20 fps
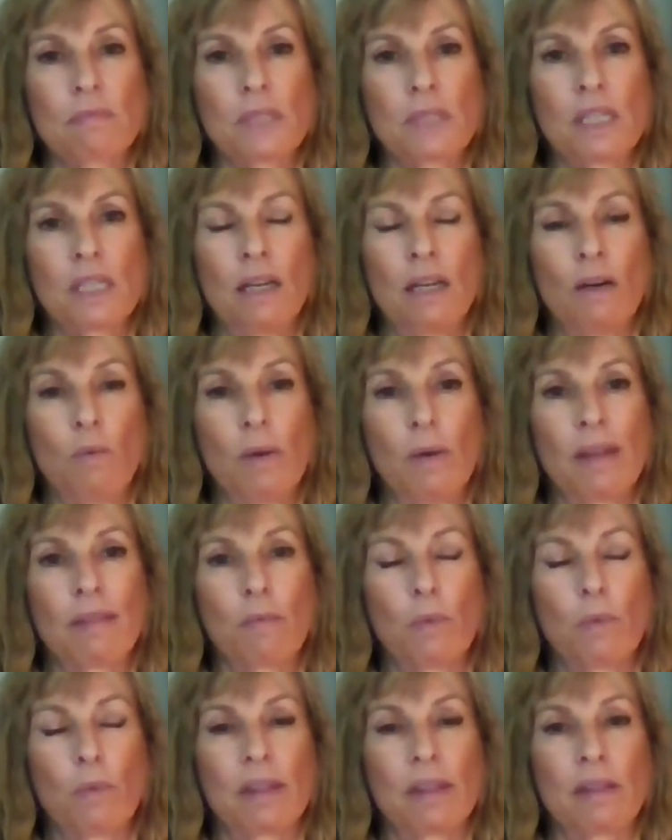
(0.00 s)
you know,
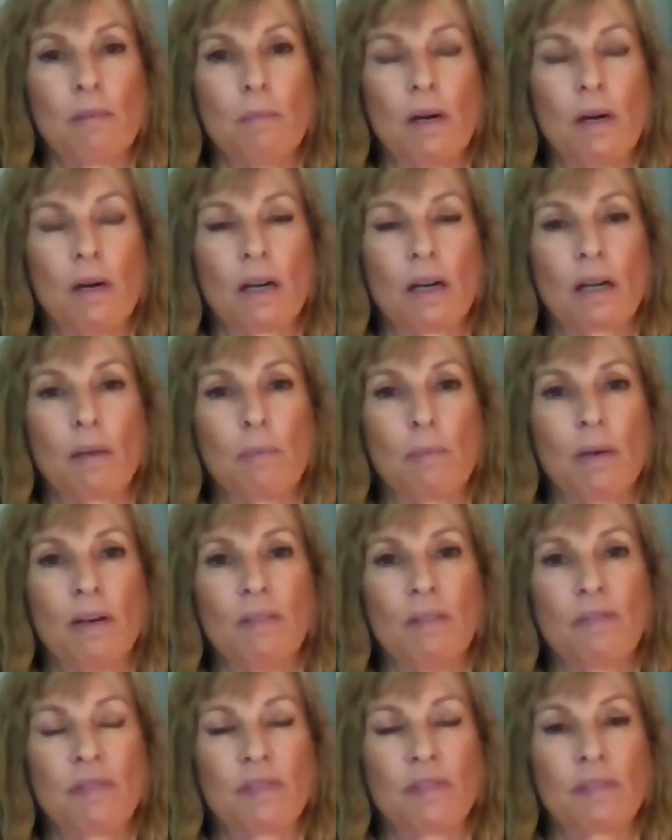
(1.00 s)
with the mark
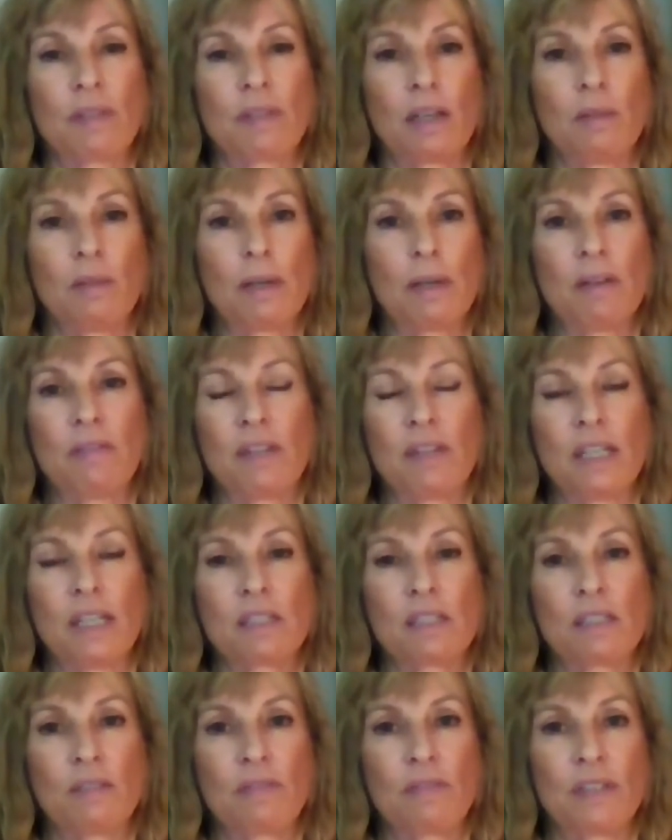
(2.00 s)
above
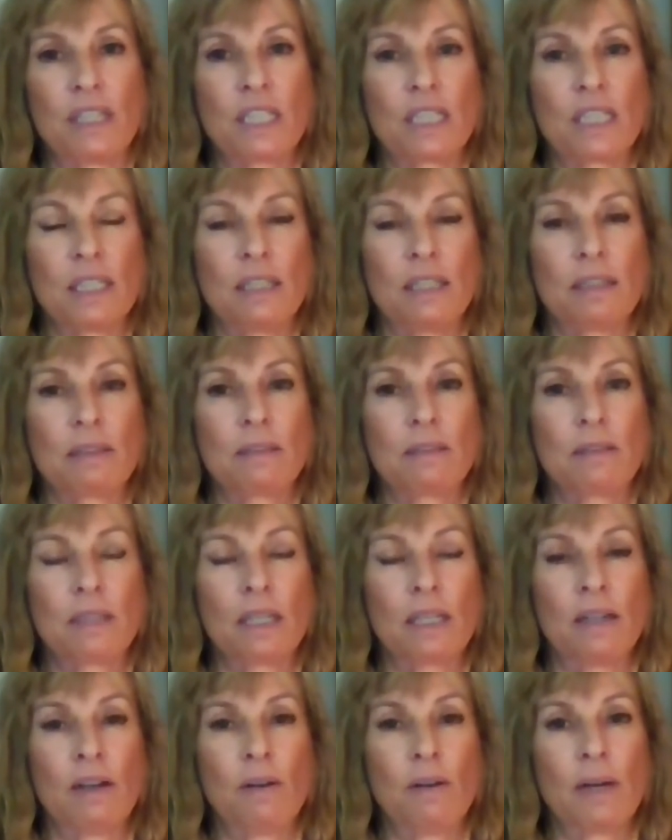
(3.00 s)
insufficient,
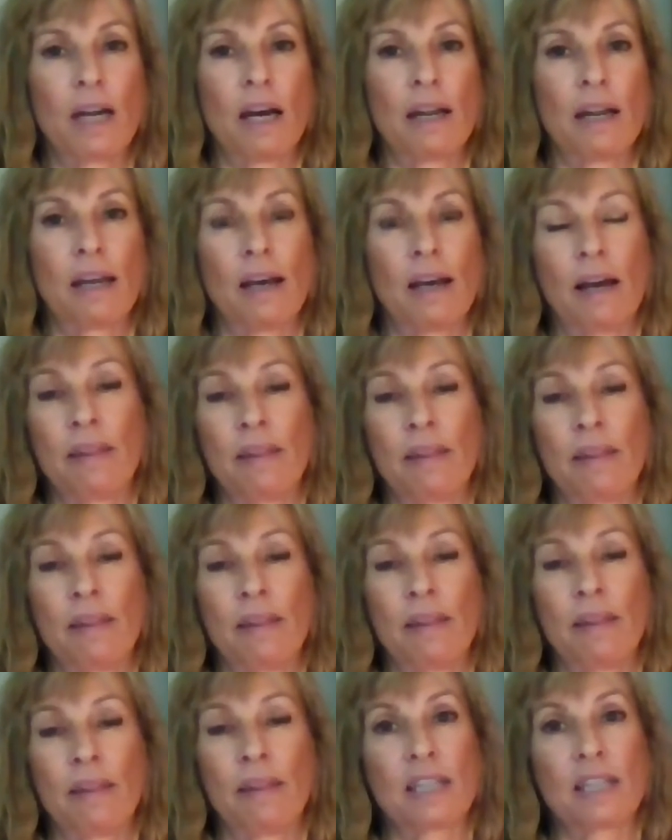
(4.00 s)
you know. And on the
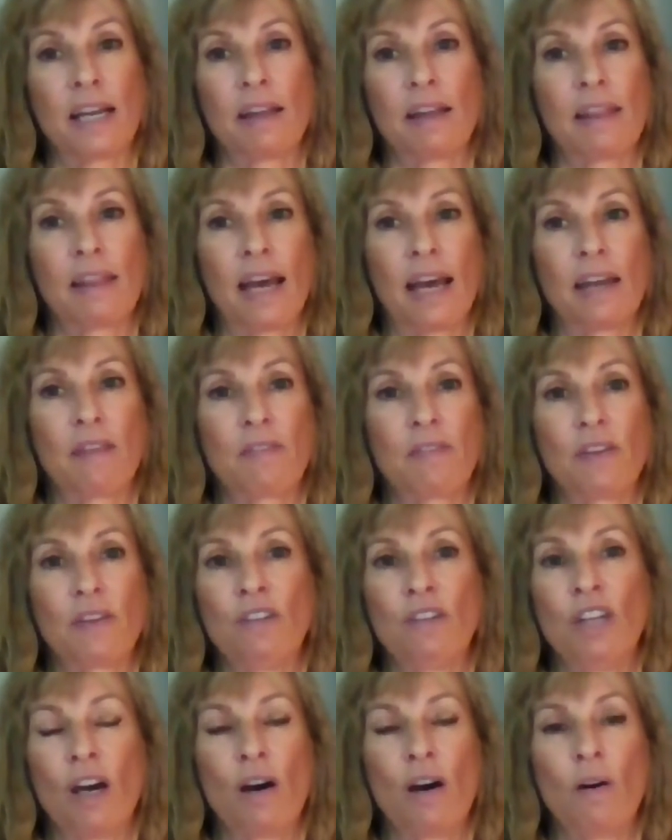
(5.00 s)
other side of that, if you
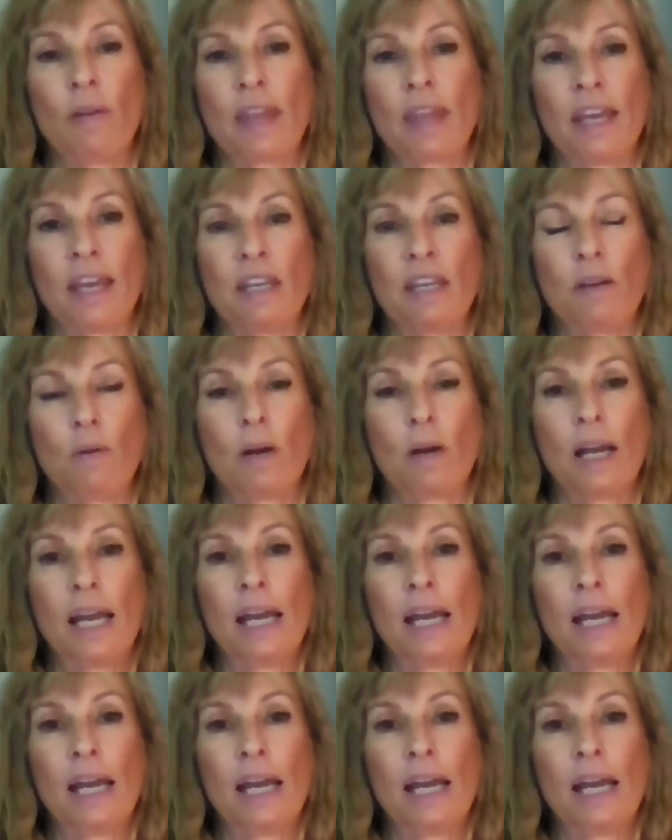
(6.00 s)
know that you